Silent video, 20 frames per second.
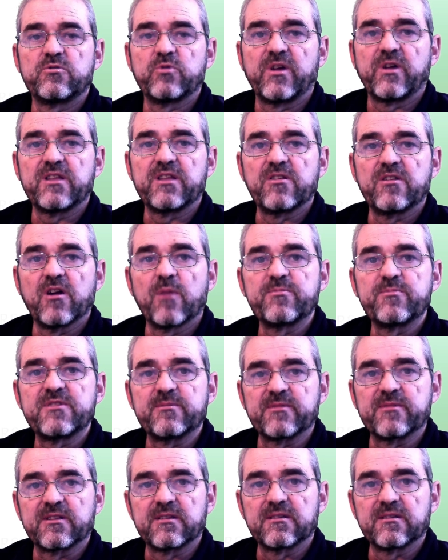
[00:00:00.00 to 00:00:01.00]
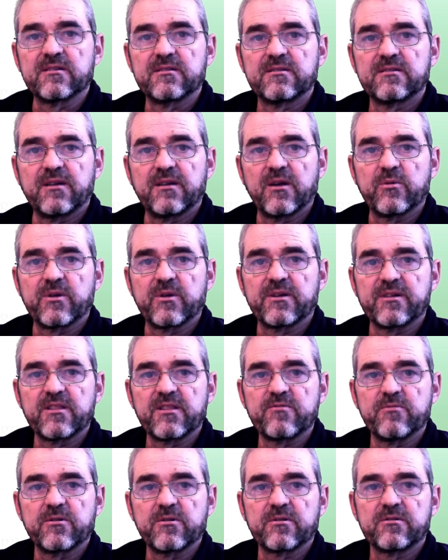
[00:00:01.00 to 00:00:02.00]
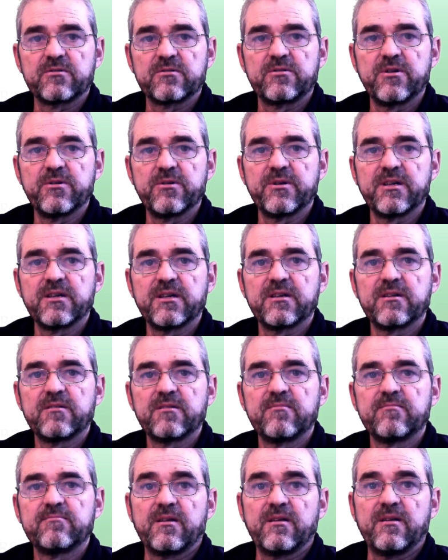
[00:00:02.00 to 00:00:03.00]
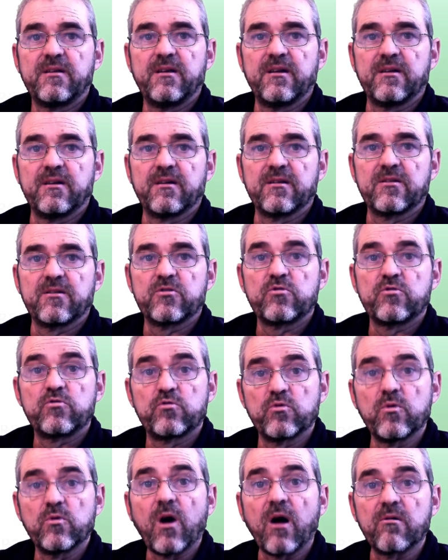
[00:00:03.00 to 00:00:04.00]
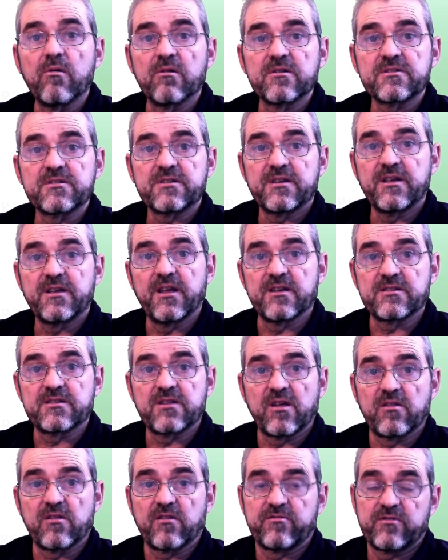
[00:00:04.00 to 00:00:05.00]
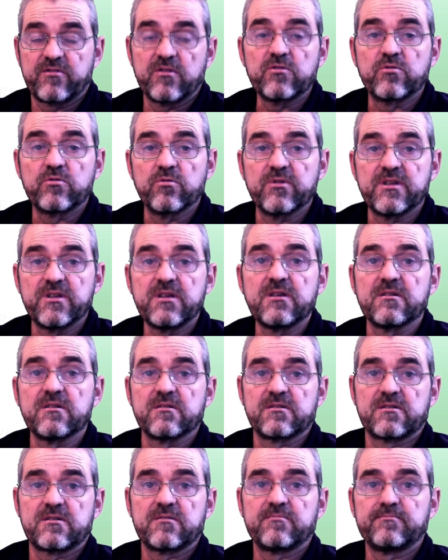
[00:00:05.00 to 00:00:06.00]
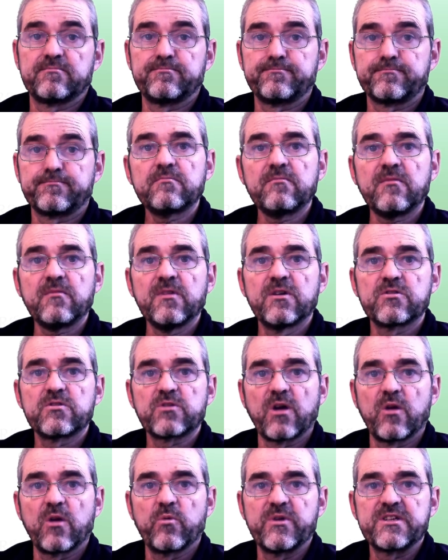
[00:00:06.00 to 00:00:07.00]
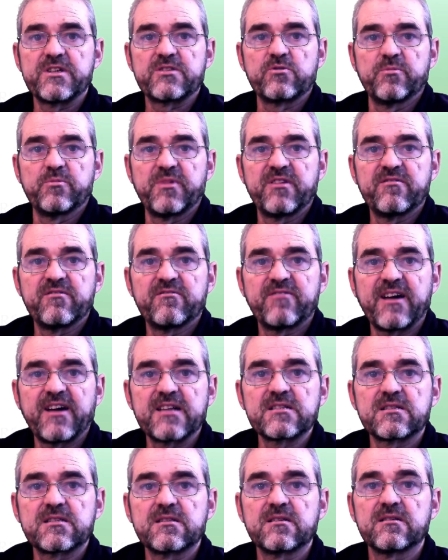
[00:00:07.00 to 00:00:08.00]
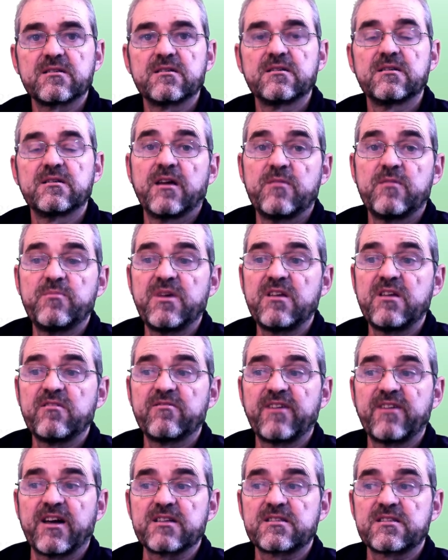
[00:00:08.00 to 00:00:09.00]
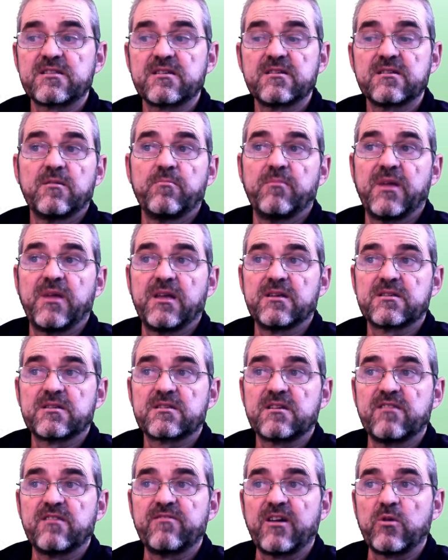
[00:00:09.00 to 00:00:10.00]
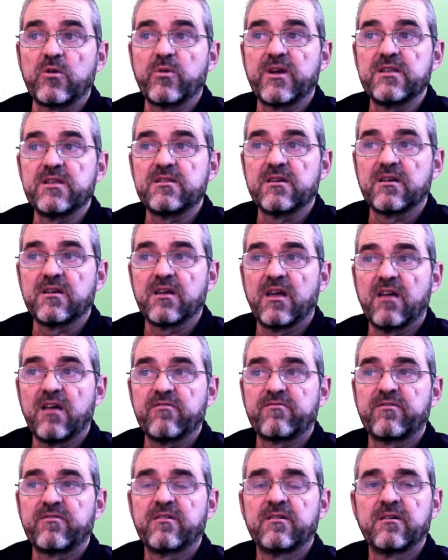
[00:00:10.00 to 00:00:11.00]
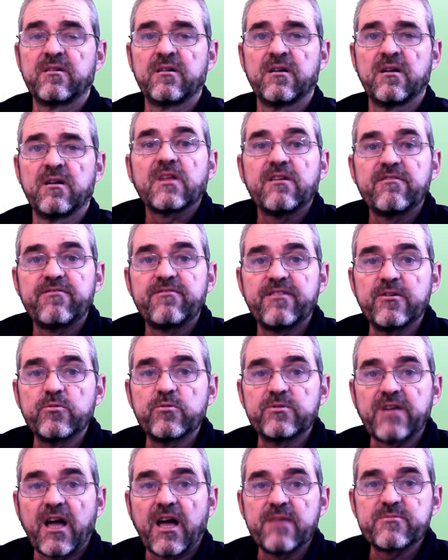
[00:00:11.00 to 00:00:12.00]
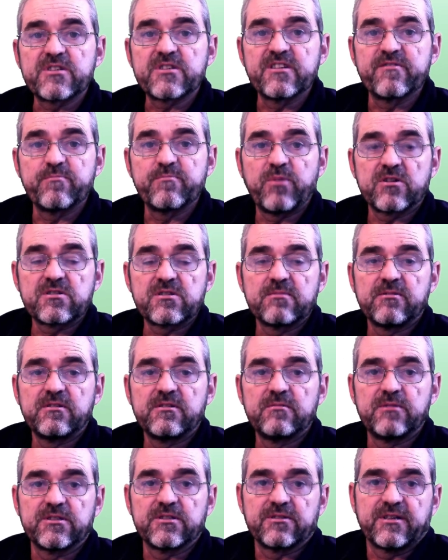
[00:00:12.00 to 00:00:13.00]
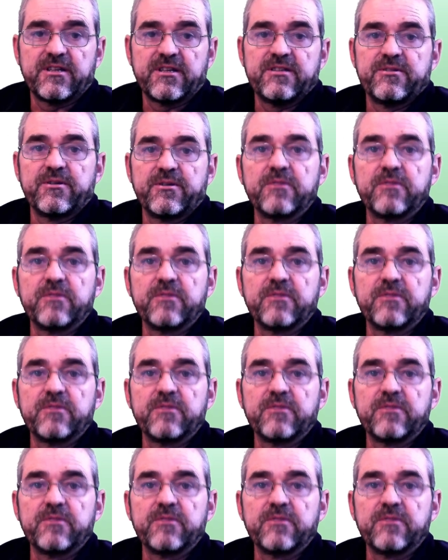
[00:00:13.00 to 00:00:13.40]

to get the optimal neural network tuning in 2 hours instead of 2 years. So I wish to be fast, and being fast means evaluating f few times if possible, but okay,